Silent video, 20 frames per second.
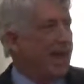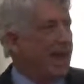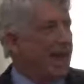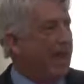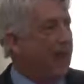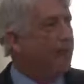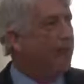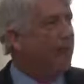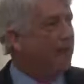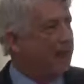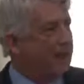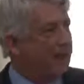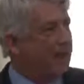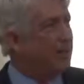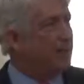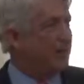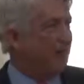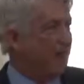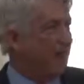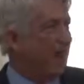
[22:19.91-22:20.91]
And
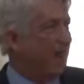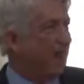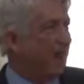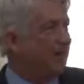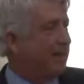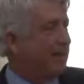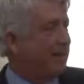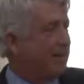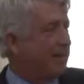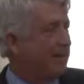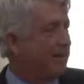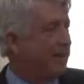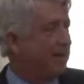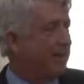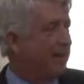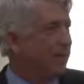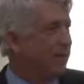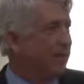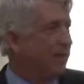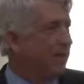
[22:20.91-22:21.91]
because of that,
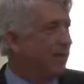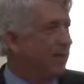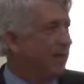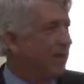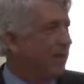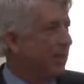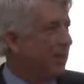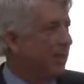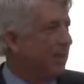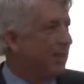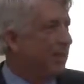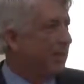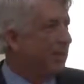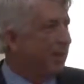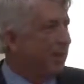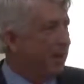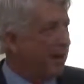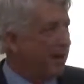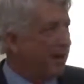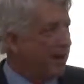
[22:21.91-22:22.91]

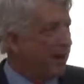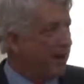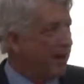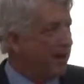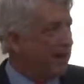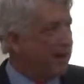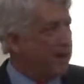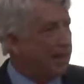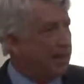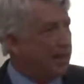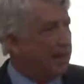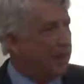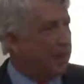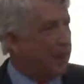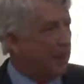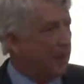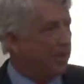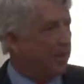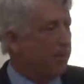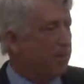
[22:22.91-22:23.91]
there are key
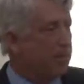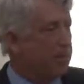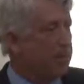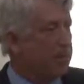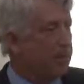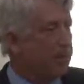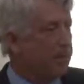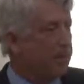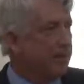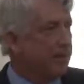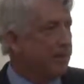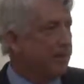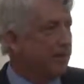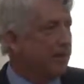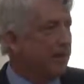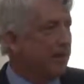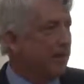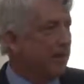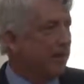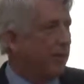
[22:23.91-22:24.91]
moments
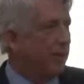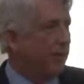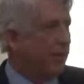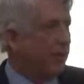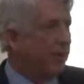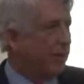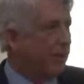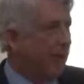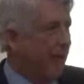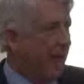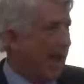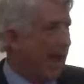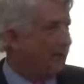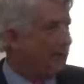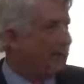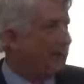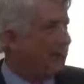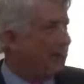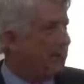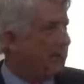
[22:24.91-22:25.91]
when
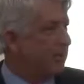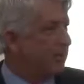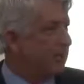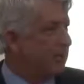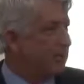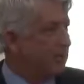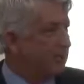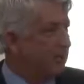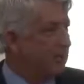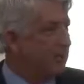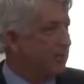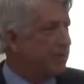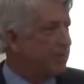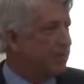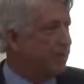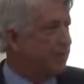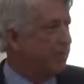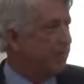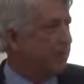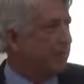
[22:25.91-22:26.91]
actions or decisions
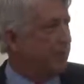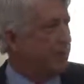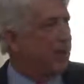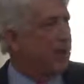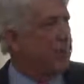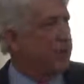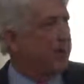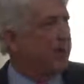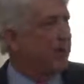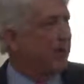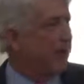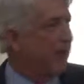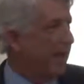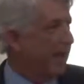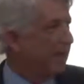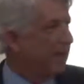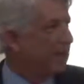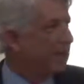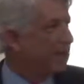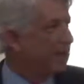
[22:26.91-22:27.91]
that an attorney general
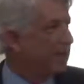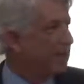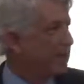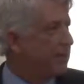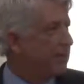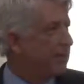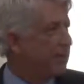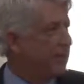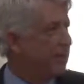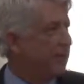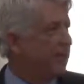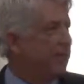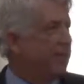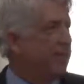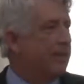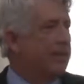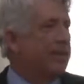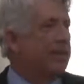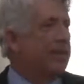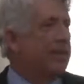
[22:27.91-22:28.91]
makes
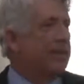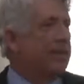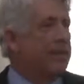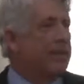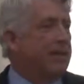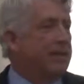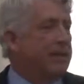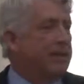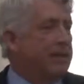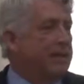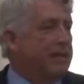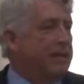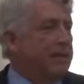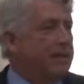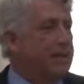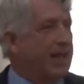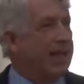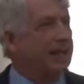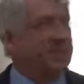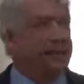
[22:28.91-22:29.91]

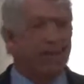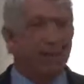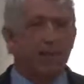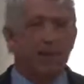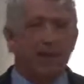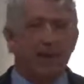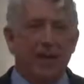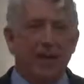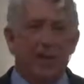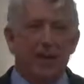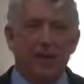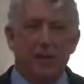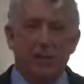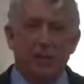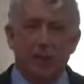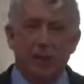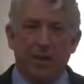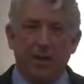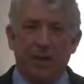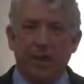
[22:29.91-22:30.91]
says something
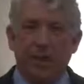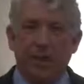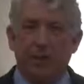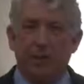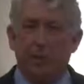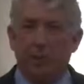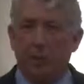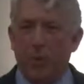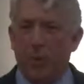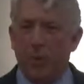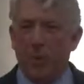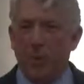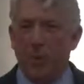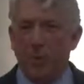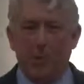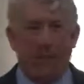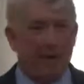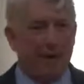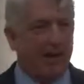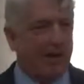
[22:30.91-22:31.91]
really important
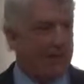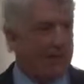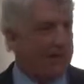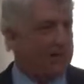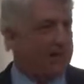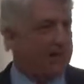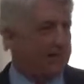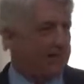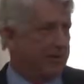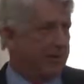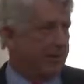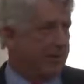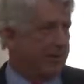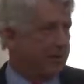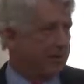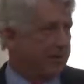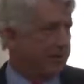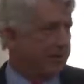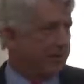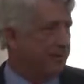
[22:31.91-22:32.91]
about us
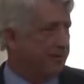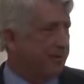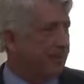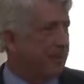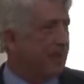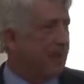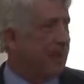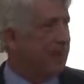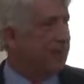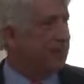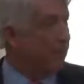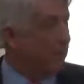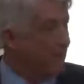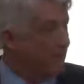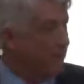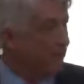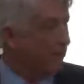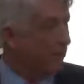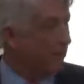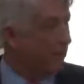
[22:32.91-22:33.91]
as a
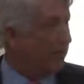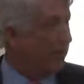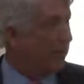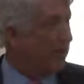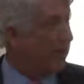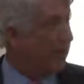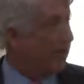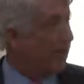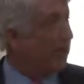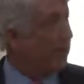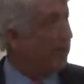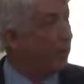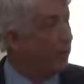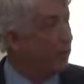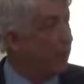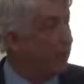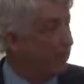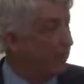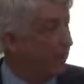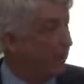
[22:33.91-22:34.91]
commonwealth and who
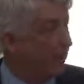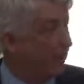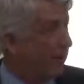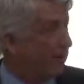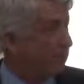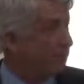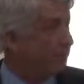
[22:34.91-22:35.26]
we are.